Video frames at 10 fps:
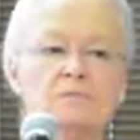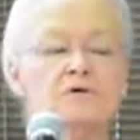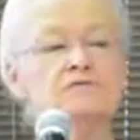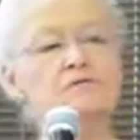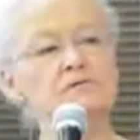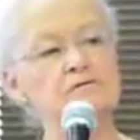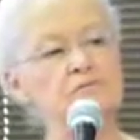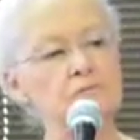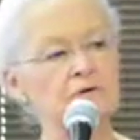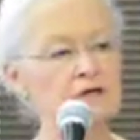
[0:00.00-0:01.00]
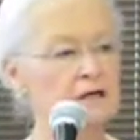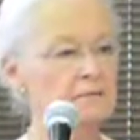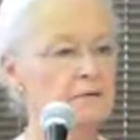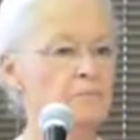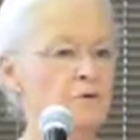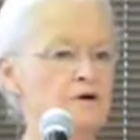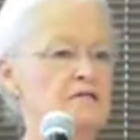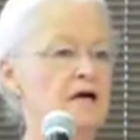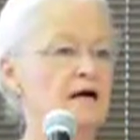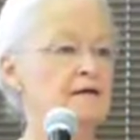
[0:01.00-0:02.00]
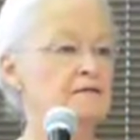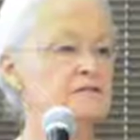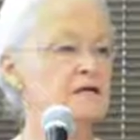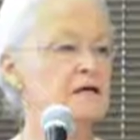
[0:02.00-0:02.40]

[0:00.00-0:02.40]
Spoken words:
where students were a little bit more entitled.